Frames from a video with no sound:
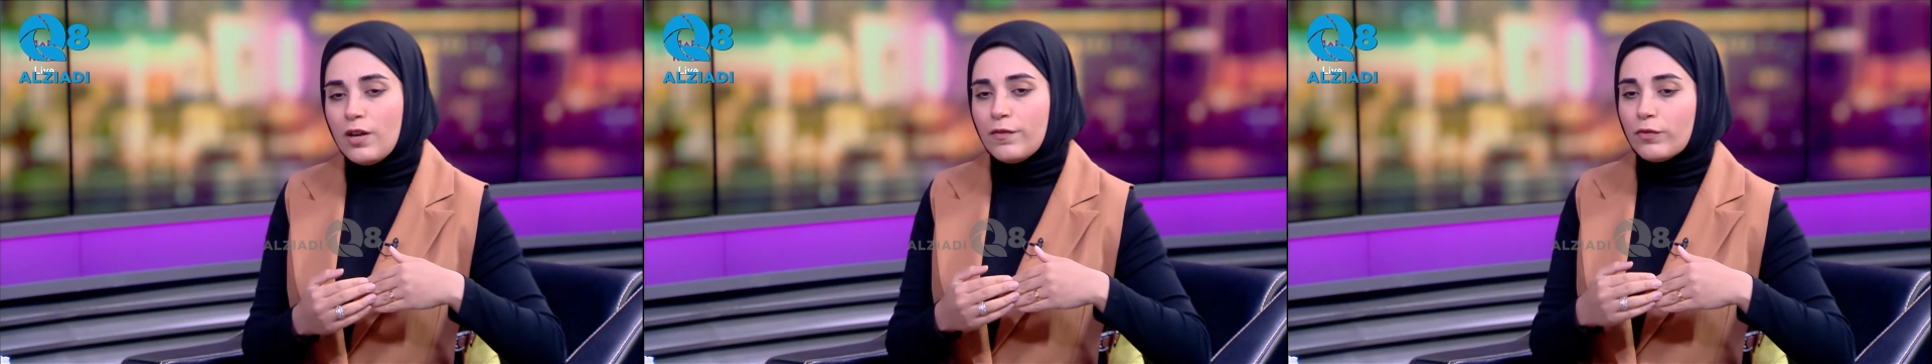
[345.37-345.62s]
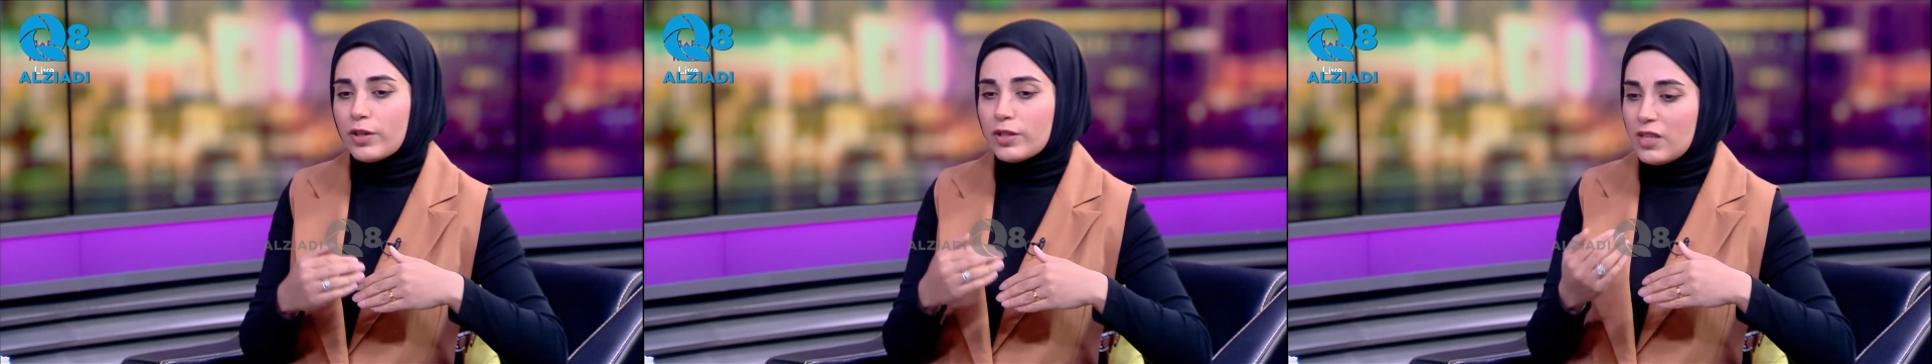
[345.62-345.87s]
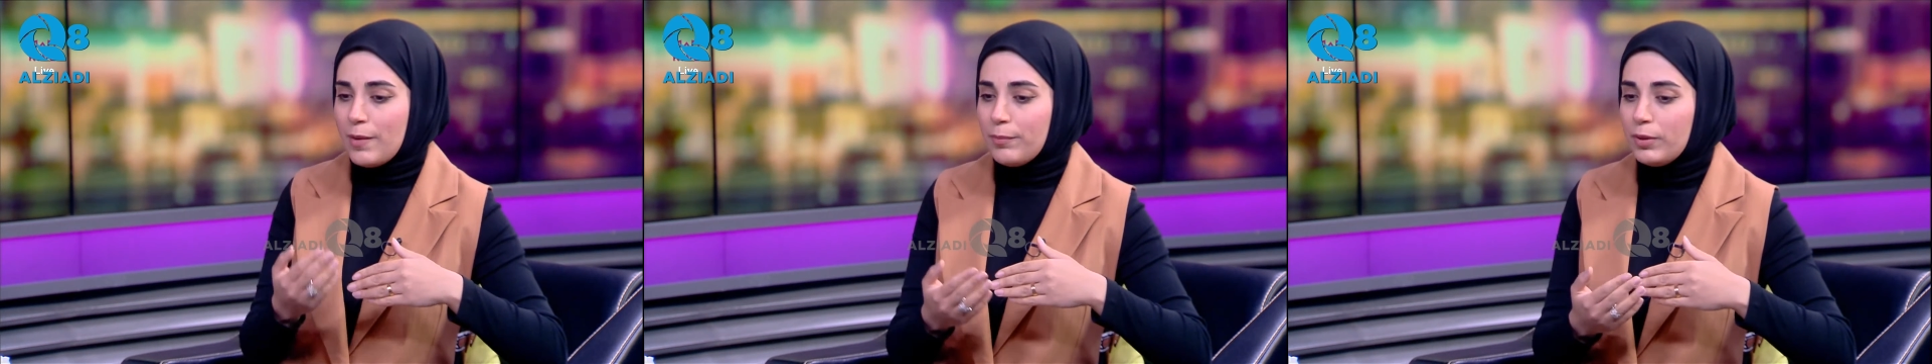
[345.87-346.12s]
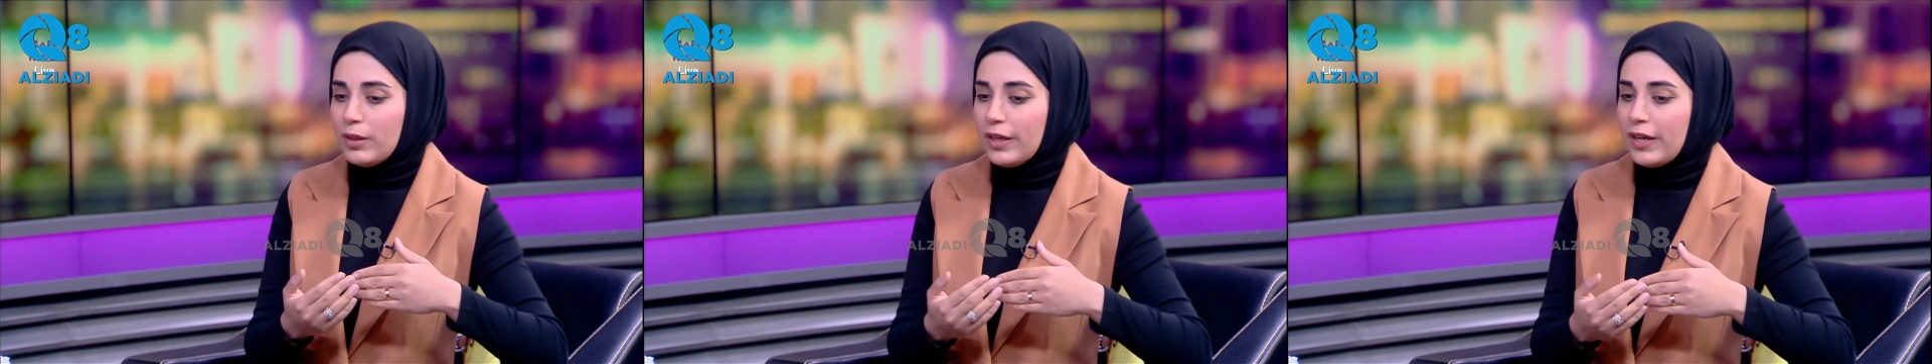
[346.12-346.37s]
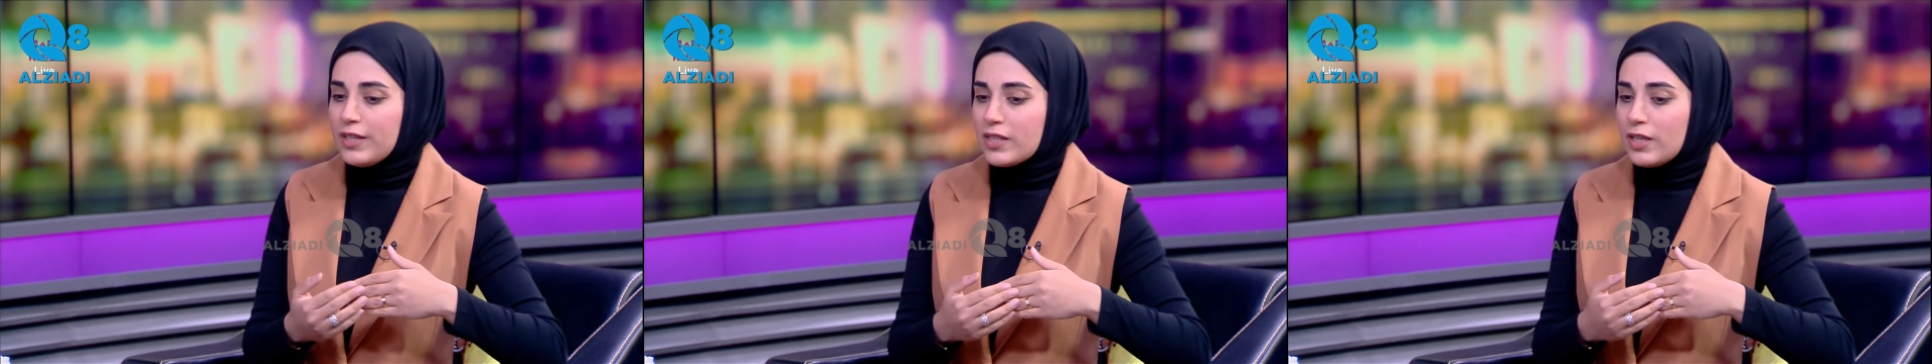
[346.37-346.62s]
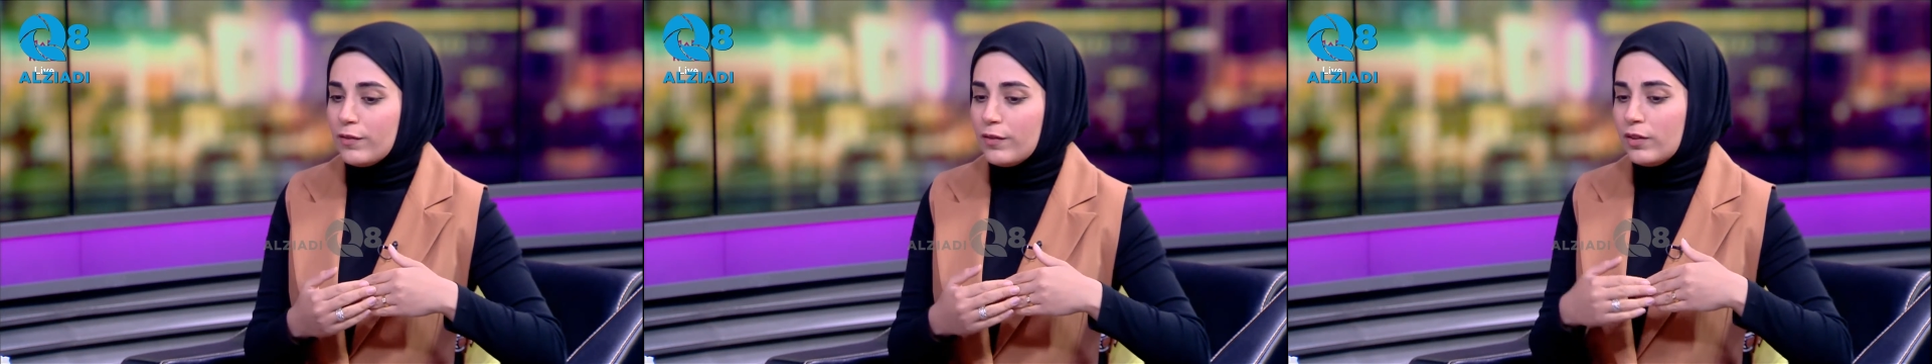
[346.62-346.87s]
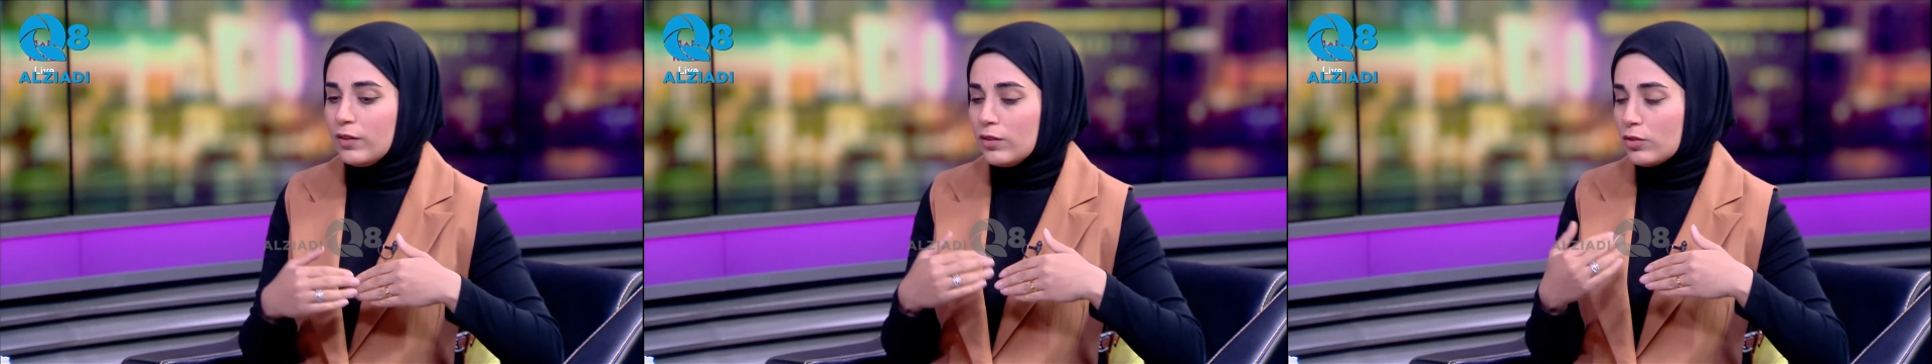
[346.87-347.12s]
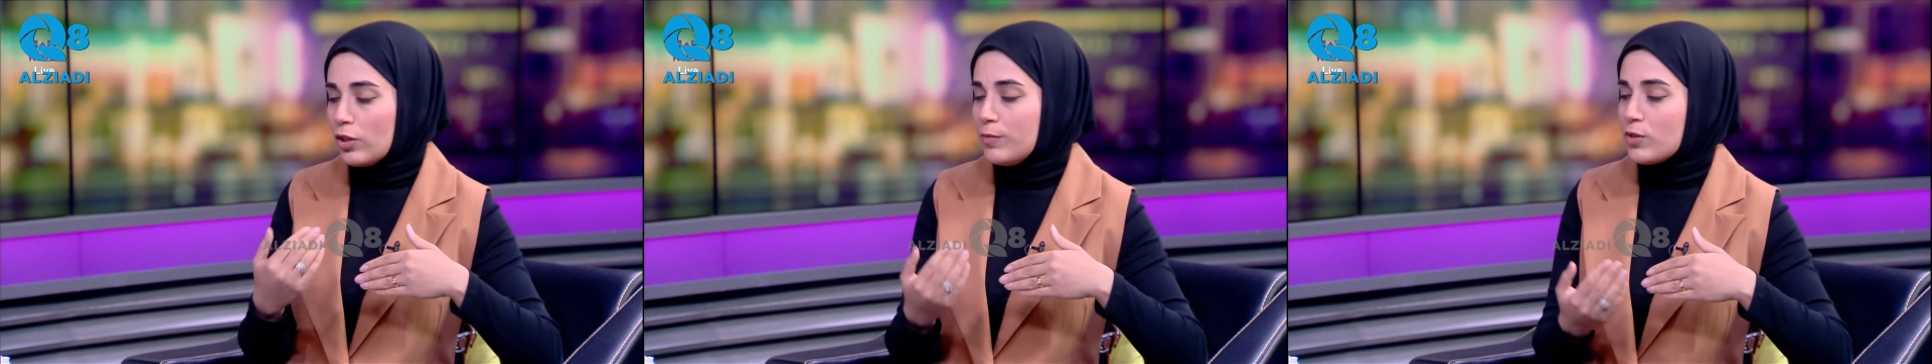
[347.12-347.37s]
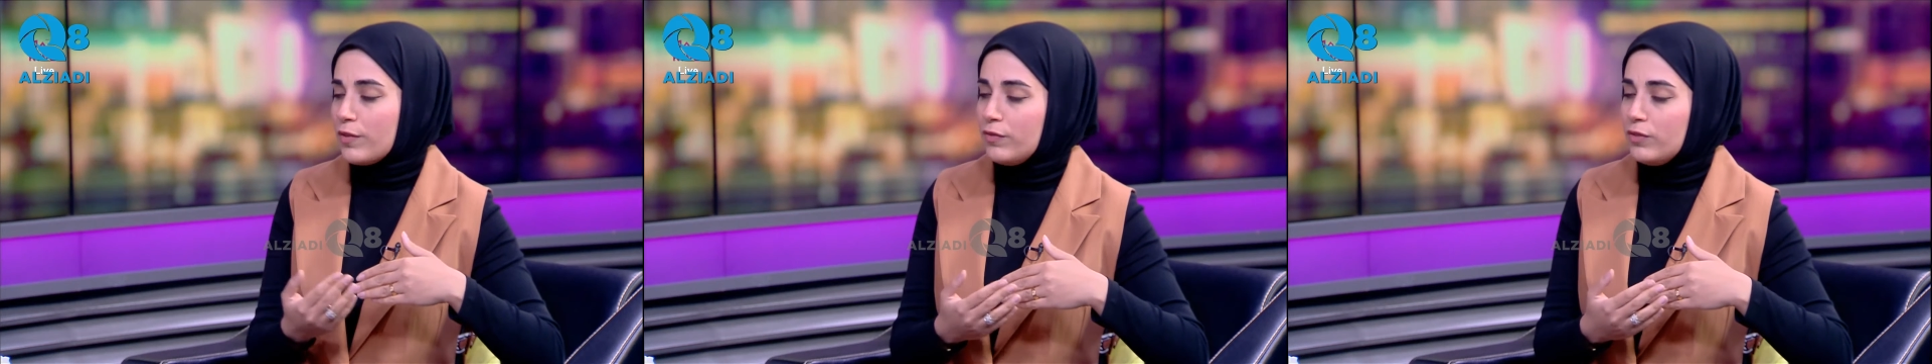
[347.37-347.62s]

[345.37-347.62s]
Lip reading: For example, like I said, in terms of